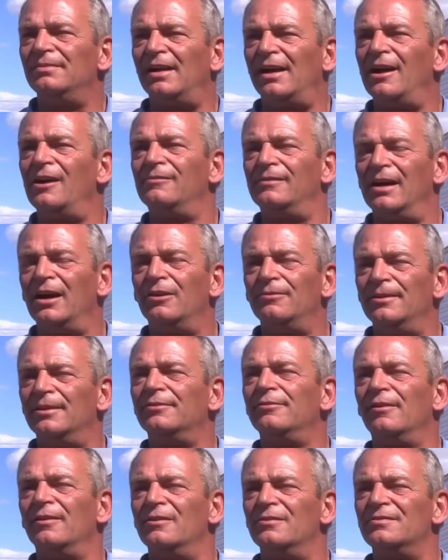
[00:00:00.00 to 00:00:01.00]
how, how
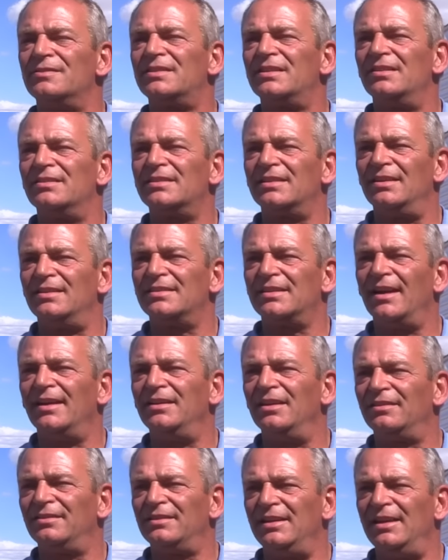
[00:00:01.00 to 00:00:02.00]
it grows is, is
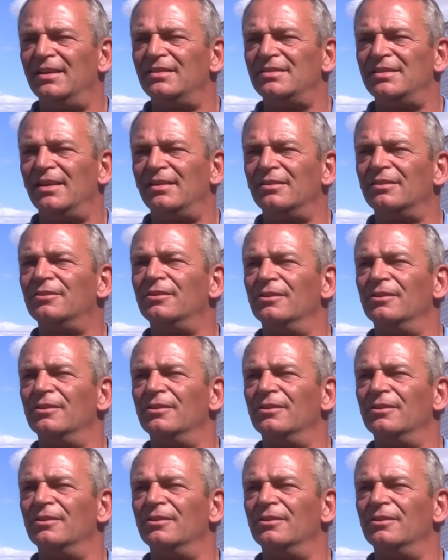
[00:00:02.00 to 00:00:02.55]
I get the antenna